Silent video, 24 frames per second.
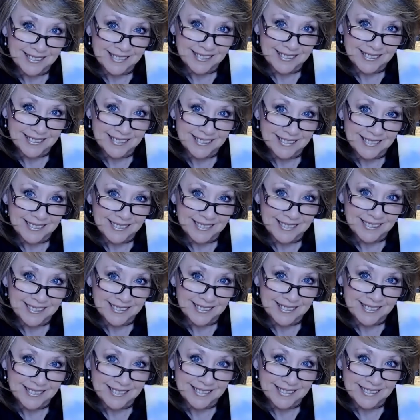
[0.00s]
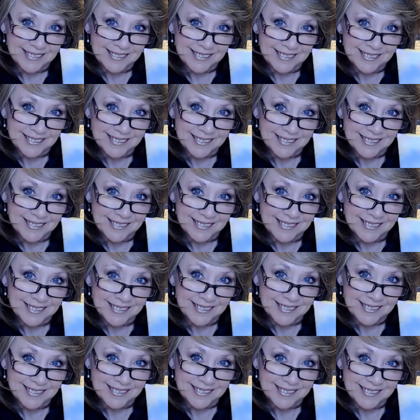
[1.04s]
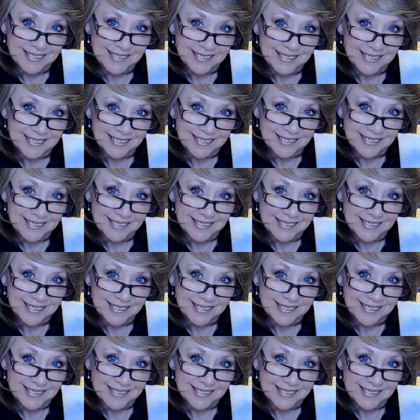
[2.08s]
No one is speaking in this clip.